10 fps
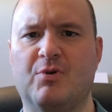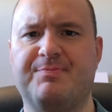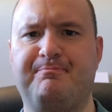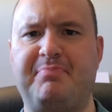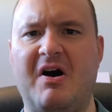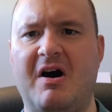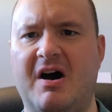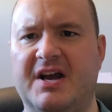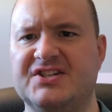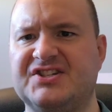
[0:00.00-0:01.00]
with
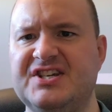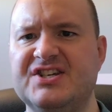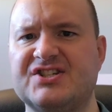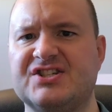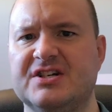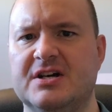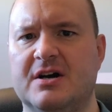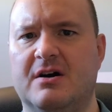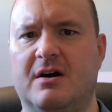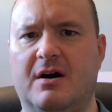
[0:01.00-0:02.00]
Pisces
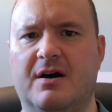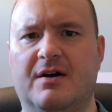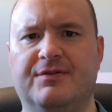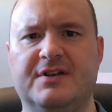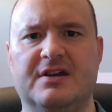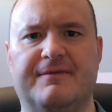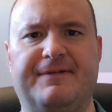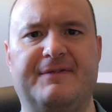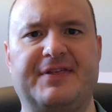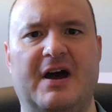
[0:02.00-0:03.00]
on the uh,
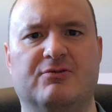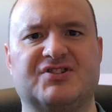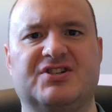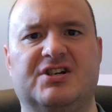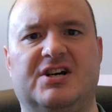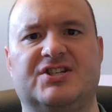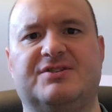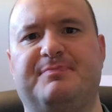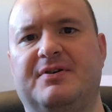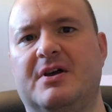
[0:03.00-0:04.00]
fifth house
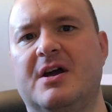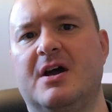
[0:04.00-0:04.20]
cusp,